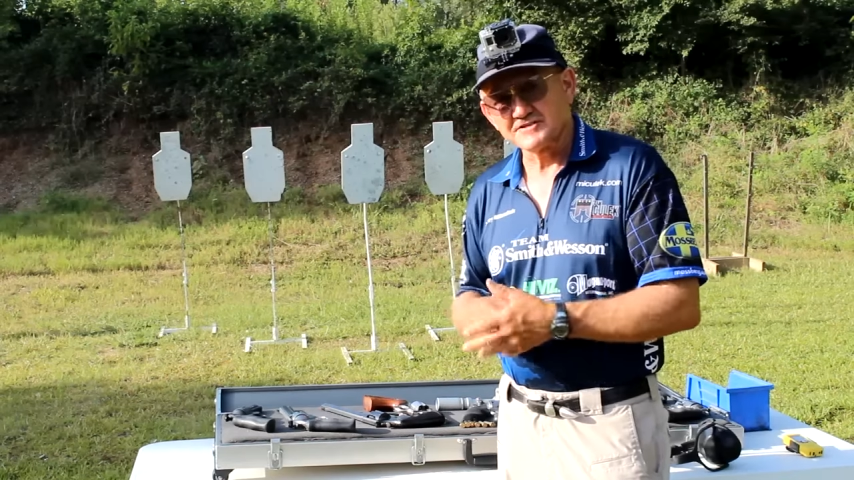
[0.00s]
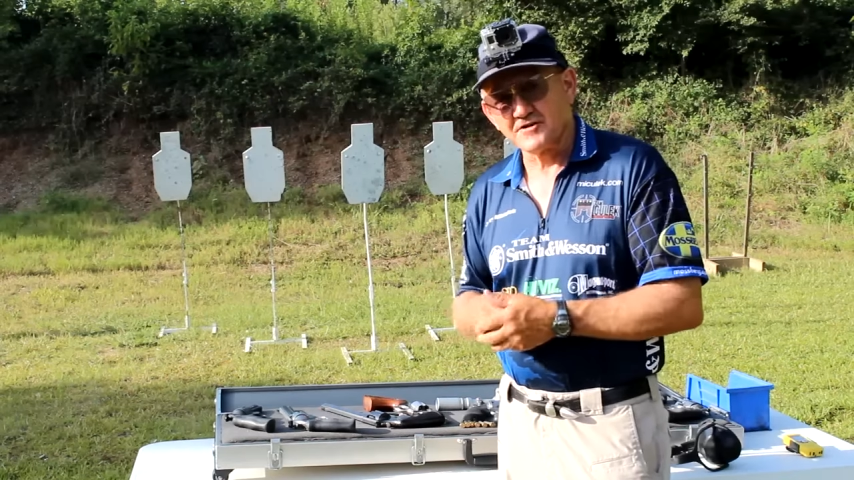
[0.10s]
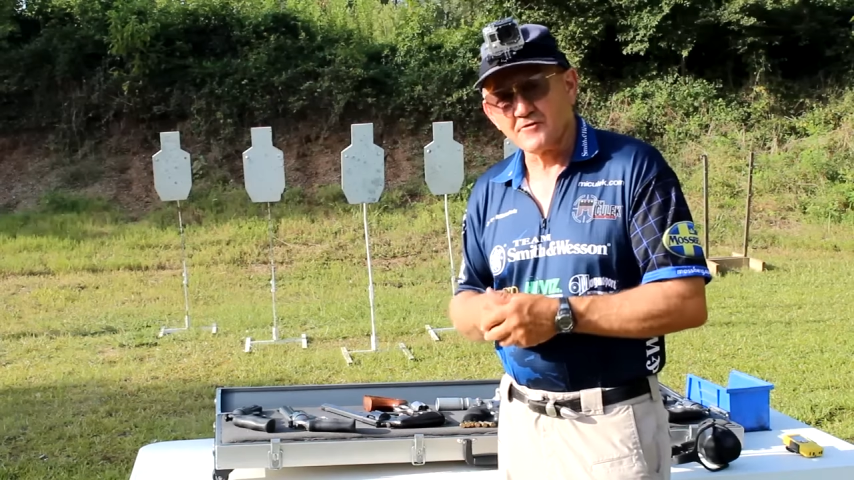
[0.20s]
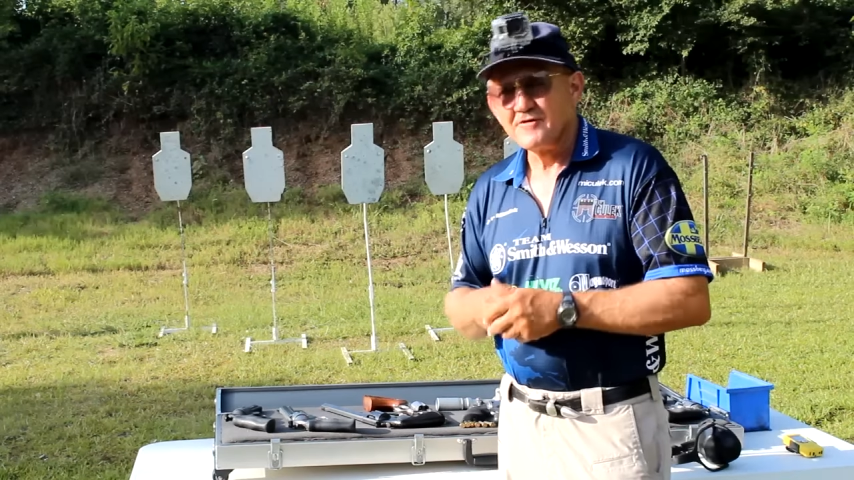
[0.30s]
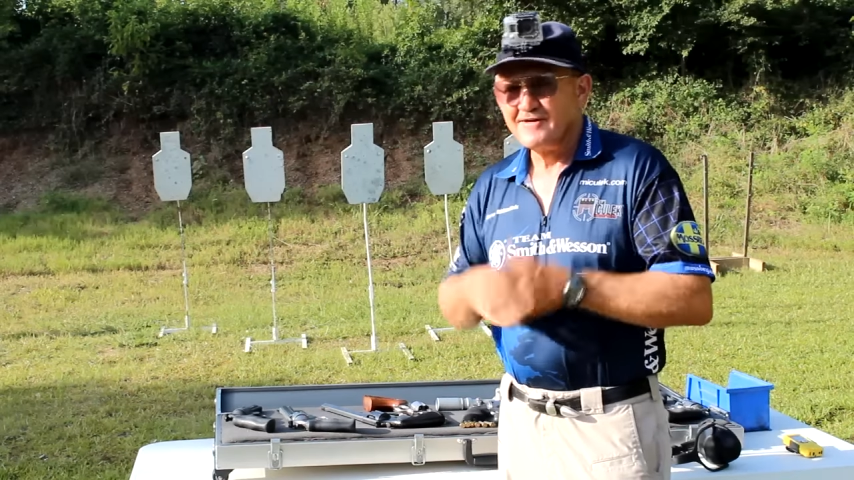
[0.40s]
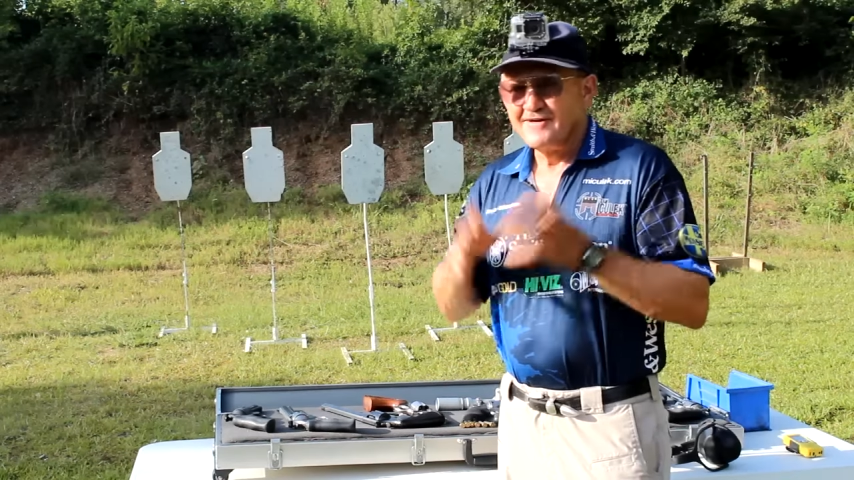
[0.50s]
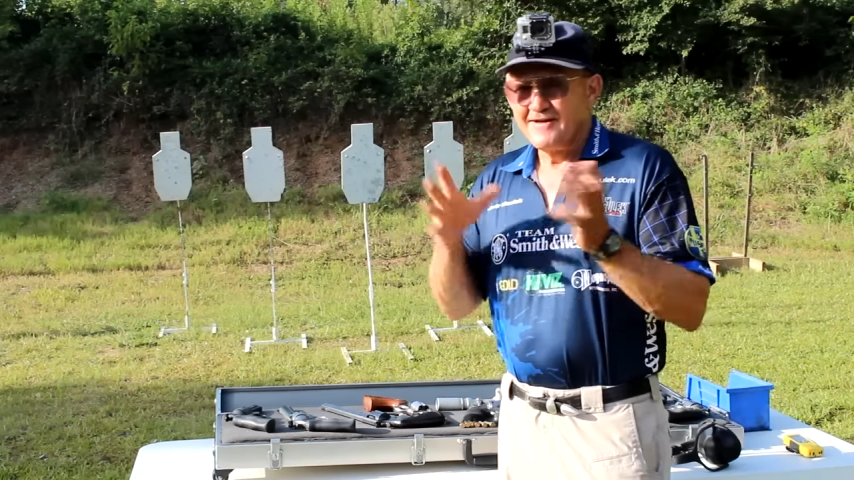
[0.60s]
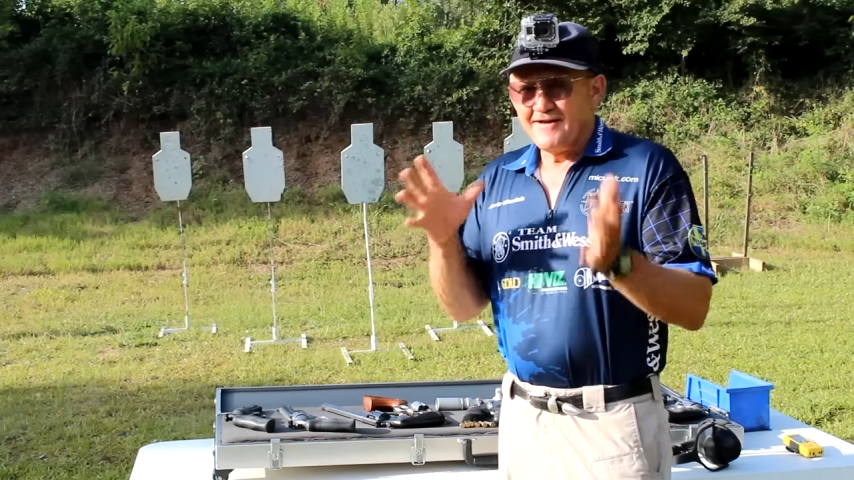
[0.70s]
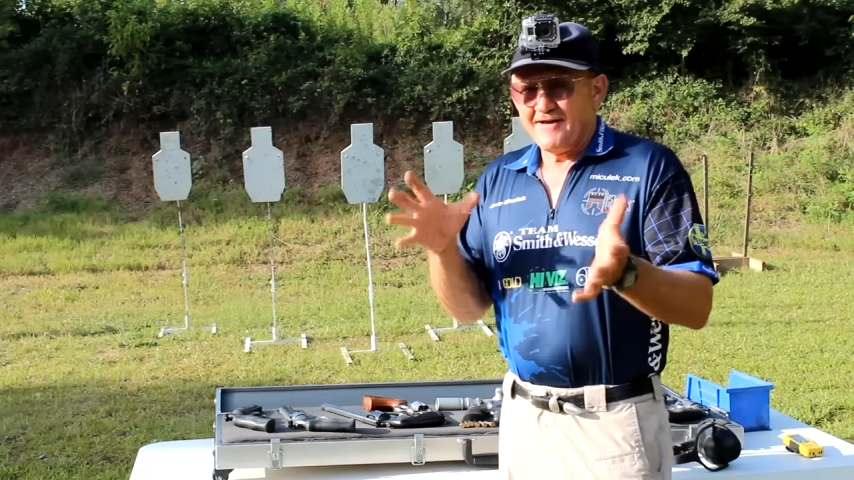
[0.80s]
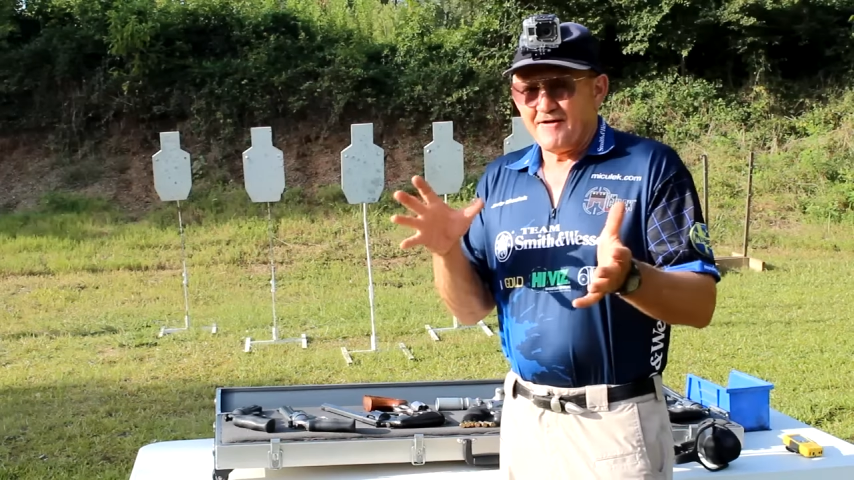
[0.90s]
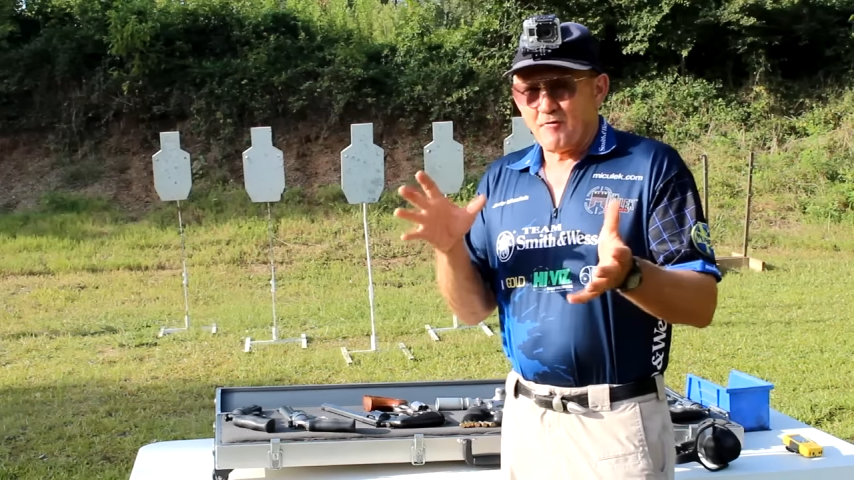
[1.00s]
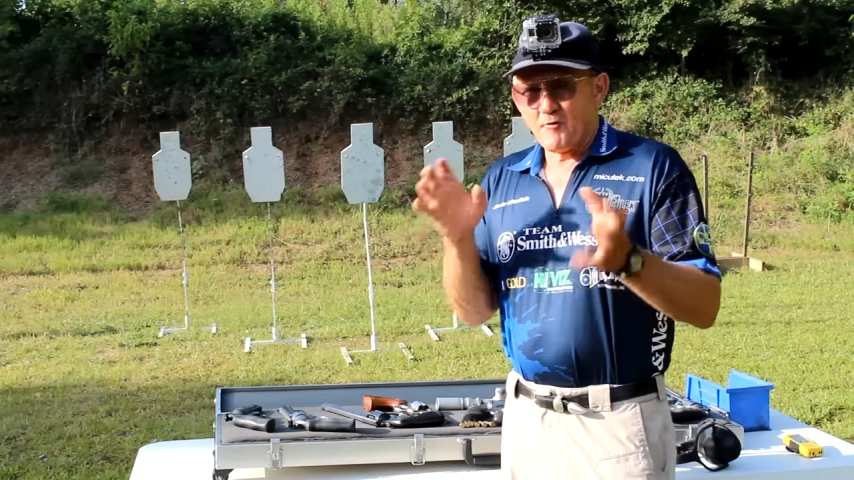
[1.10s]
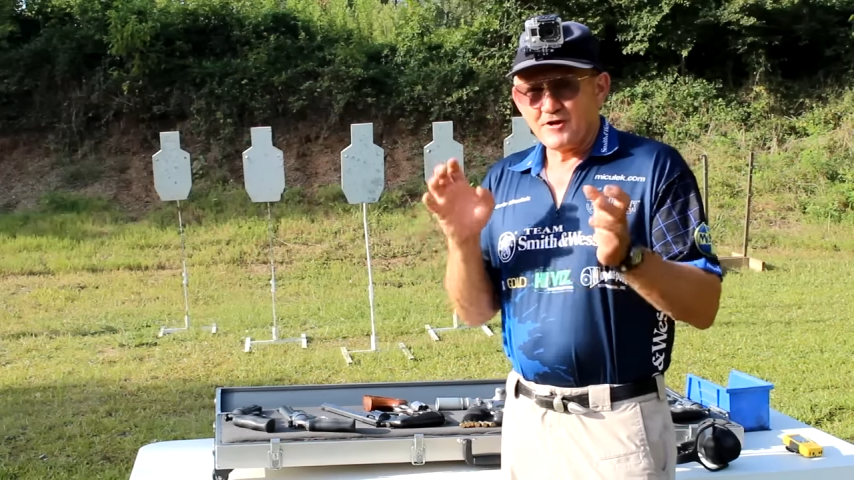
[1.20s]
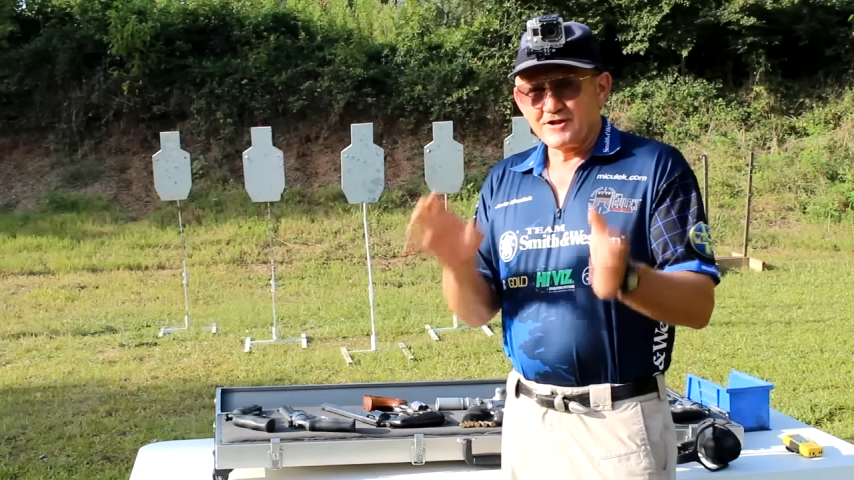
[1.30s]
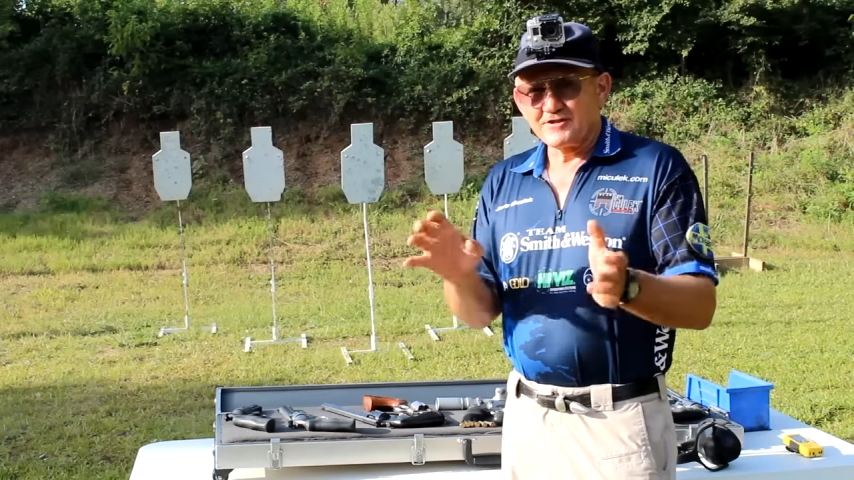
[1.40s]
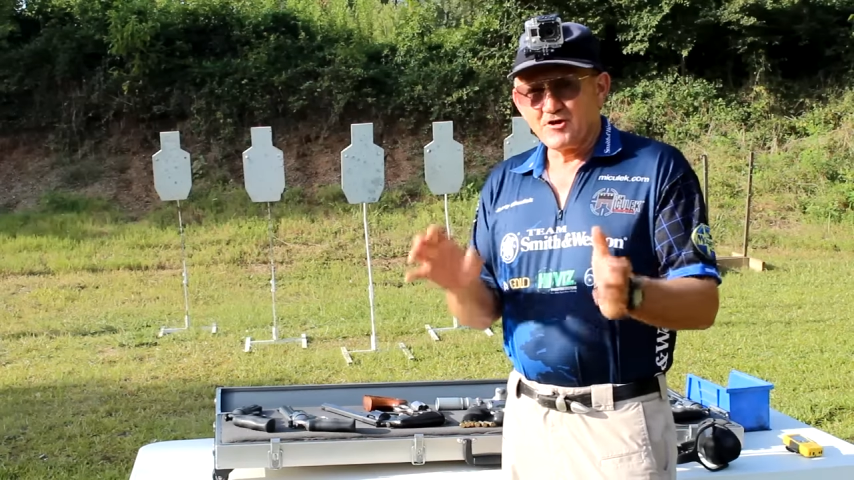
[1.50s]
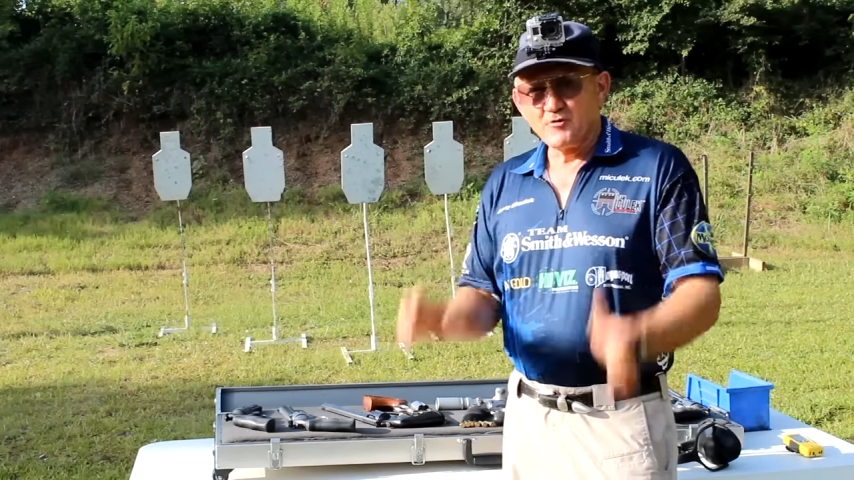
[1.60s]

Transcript: So what we're going to do,